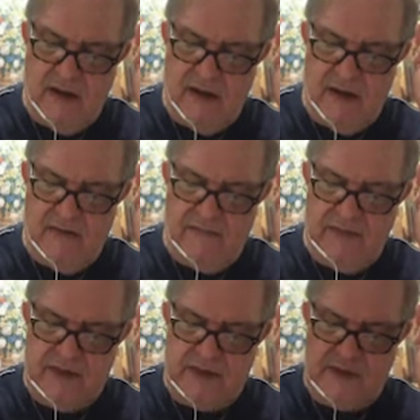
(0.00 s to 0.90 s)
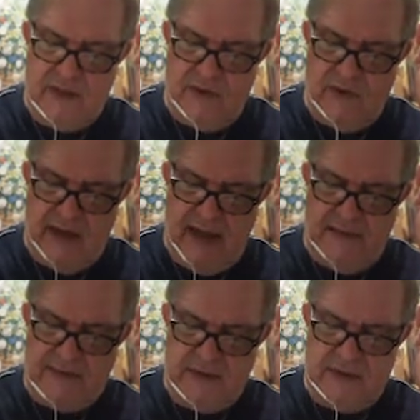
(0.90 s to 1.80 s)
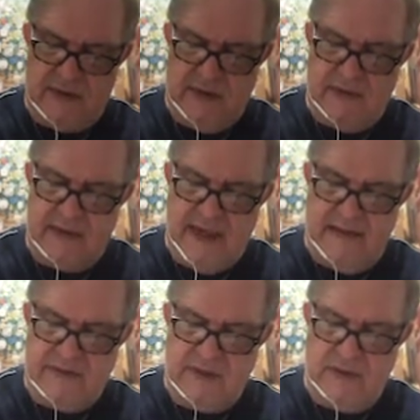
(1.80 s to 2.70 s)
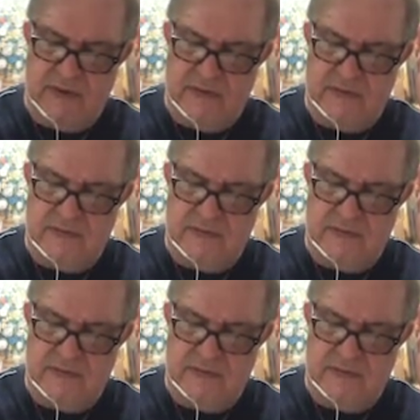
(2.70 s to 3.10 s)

of mu 0 epsilon 0 times U.